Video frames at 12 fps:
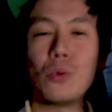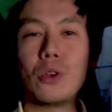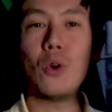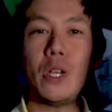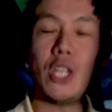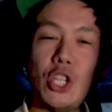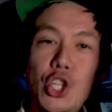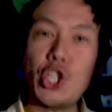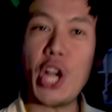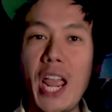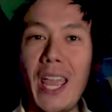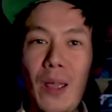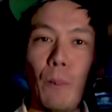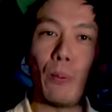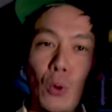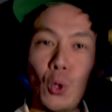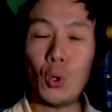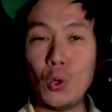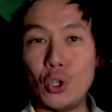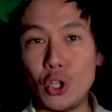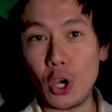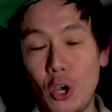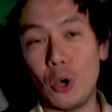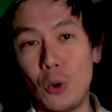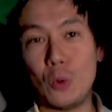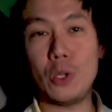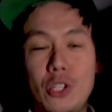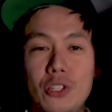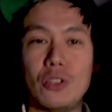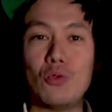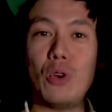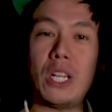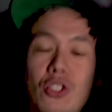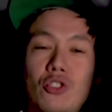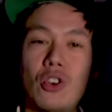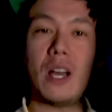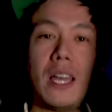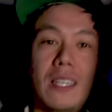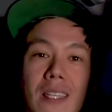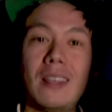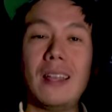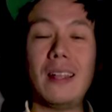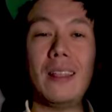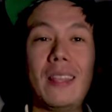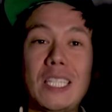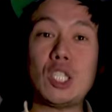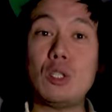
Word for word: We're going to Jebudo, which is a restaurant that